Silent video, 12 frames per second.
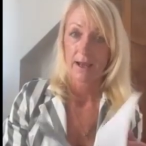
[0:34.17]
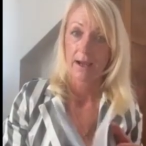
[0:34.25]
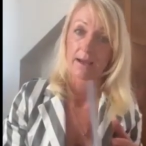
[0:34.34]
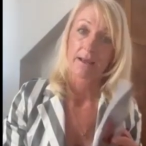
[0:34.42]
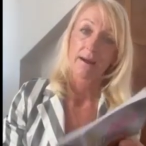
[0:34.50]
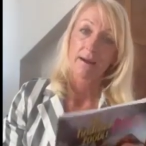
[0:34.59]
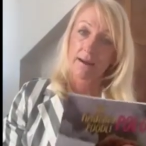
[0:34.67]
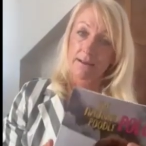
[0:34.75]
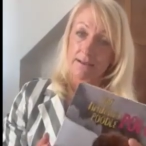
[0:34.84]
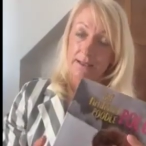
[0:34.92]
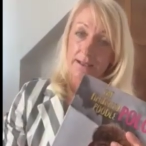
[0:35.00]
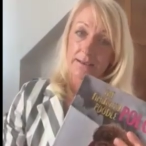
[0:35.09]
I
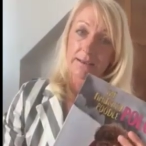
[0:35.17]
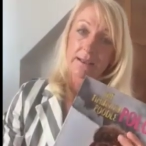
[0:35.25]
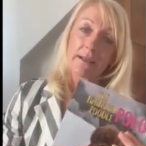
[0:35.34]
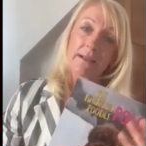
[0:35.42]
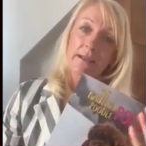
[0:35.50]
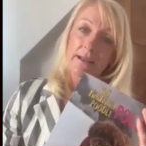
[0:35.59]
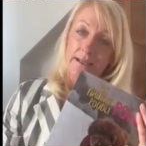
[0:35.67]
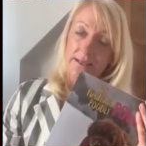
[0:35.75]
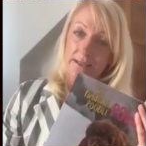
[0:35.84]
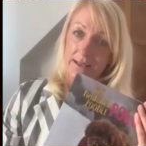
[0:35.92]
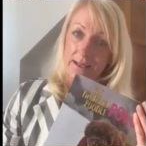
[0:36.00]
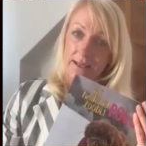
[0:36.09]
asked it's
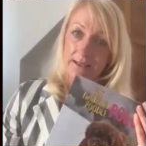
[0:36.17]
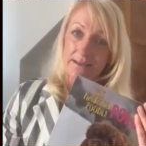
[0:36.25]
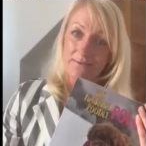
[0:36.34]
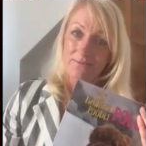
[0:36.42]
here